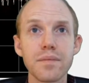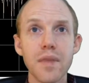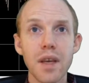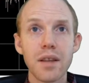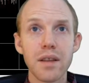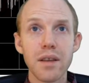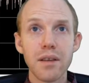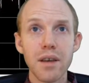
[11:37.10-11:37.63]

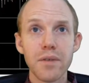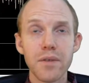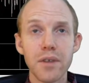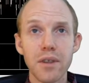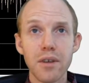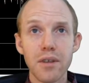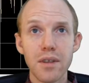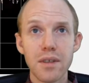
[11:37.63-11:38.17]
Then you have to
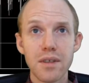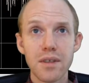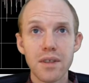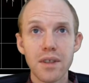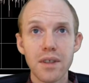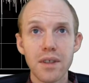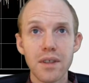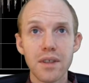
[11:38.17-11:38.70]
go to this
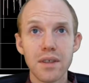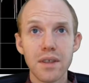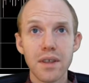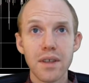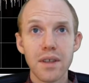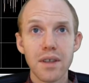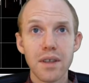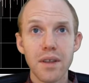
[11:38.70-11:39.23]
little
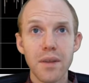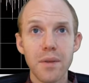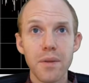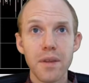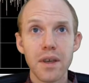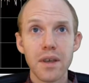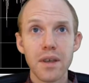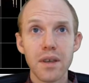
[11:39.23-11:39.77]

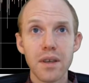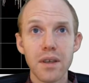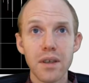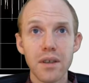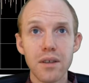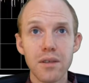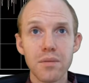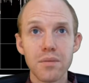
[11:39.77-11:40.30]
thing
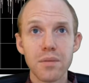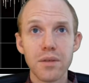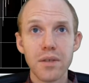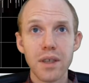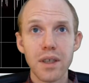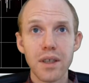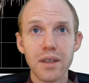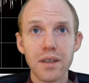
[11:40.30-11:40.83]
here
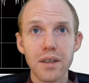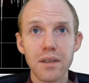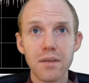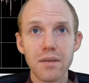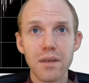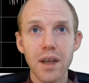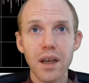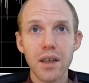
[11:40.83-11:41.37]
pointing to the
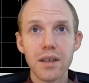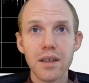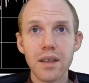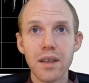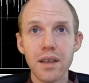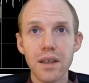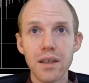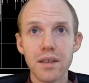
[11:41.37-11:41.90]
right,
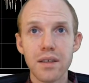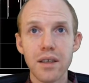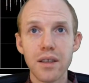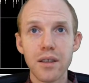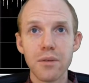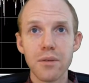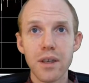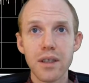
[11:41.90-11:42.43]
and
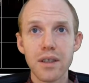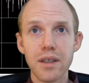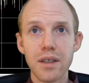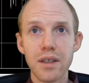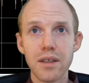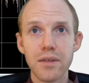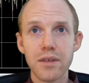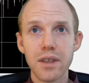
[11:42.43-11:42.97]
attenuation,
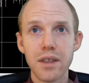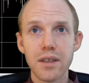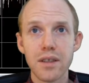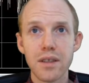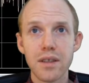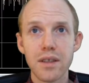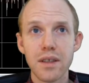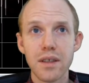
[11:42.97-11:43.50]
you have to change it
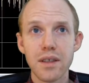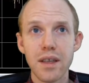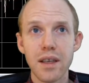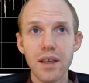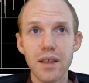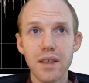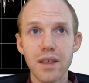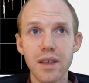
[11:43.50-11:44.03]
to
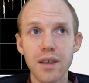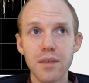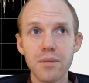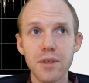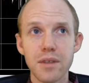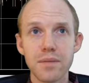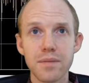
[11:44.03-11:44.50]
ten times.